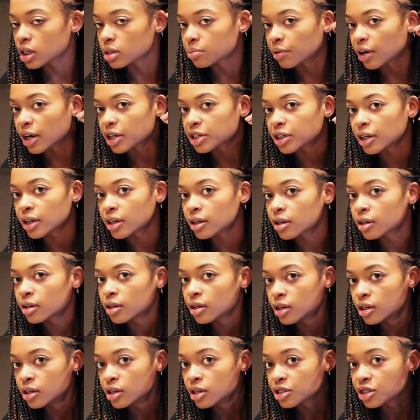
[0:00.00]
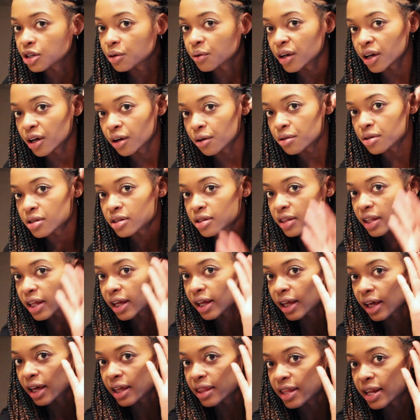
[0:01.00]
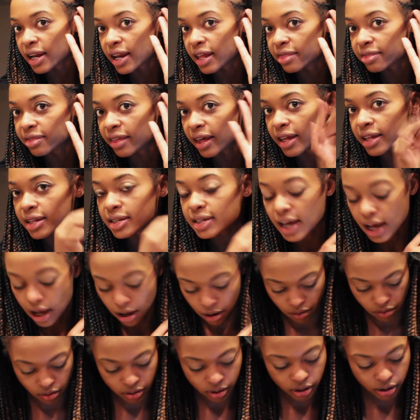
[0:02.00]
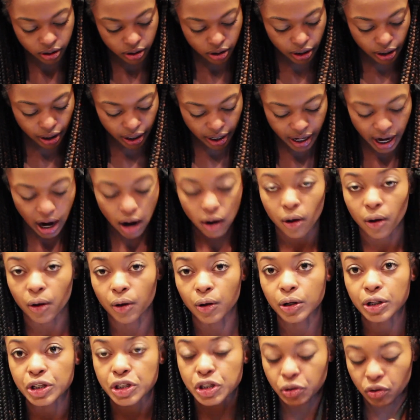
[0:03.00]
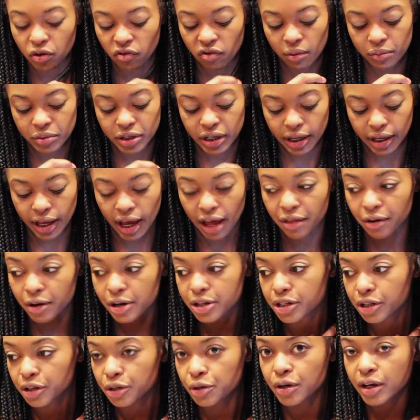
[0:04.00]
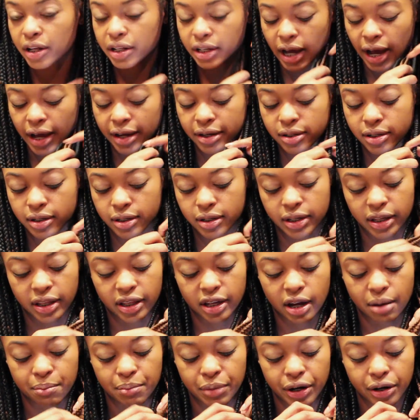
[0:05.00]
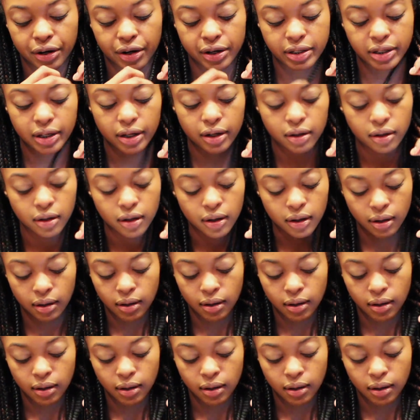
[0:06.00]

expression, so it goes thick and then it thins out, and I'll hold 2 of them together so you can kind of see the comparison.